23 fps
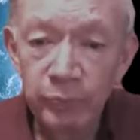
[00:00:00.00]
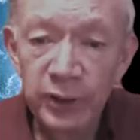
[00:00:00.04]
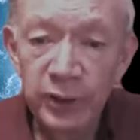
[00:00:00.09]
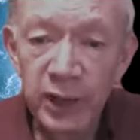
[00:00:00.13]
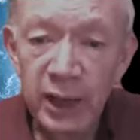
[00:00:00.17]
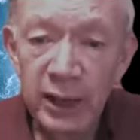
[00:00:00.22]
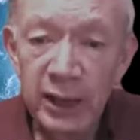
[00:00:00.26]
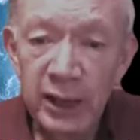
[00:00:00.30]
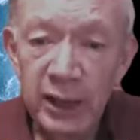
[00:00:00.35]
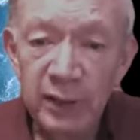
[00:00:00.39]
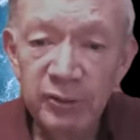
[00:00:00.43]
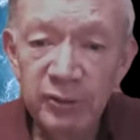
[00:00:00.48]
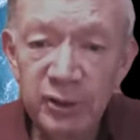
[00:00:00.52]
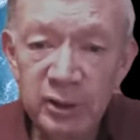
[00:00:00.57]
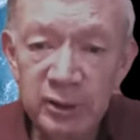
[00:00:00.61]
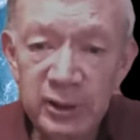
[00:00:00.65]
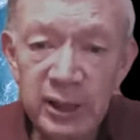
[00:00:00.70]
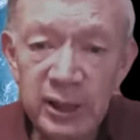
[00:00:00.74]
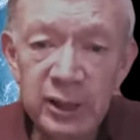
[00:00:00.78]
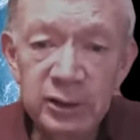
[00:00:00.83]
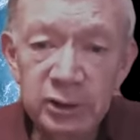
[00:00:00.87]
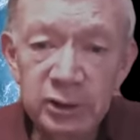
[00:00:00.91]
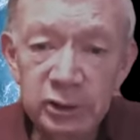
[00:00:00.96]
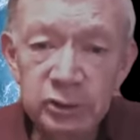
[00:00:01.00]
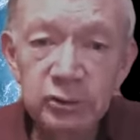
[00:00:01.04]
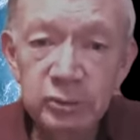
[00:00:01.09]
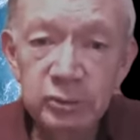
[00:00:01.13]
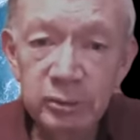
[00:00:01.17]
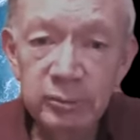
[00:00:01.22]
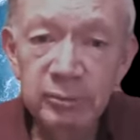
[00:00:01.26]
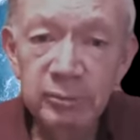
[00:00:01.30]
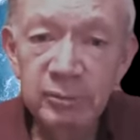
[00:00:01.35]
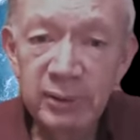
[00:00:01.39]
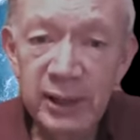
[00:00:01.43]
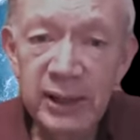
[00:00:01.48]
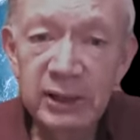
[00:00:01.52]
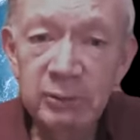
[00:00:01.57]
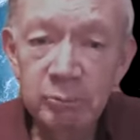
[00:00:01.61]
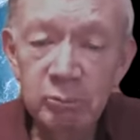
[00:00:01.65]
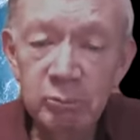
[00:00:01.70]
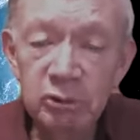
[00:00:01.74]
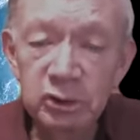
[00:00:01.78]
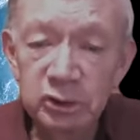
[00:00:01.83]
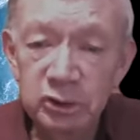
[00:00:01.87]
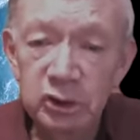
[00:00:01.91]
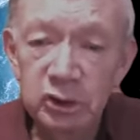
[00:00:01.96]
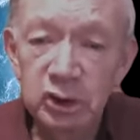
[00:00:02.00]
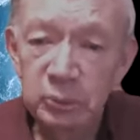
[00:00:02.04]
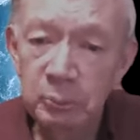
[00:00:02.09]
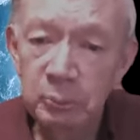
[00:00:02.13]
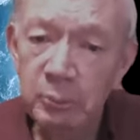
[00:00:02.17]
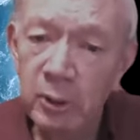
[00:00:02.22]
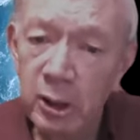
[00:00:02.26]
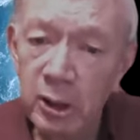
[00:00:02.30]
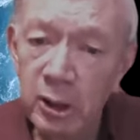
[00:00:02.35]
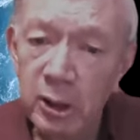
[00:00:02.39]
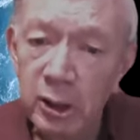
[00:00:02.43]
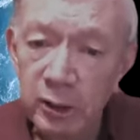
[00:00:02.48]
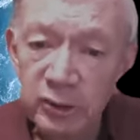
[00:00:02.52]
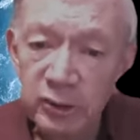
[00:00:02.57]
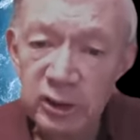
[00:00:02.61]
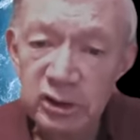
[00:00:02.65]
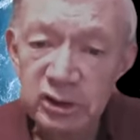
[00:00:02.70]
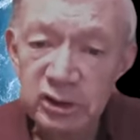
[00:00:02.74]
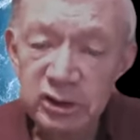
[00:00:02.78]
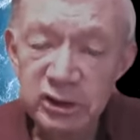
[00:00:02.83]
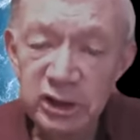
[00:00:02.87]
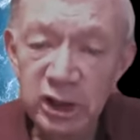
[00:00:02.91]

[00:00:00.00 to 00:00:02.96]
And I think that was the spark that set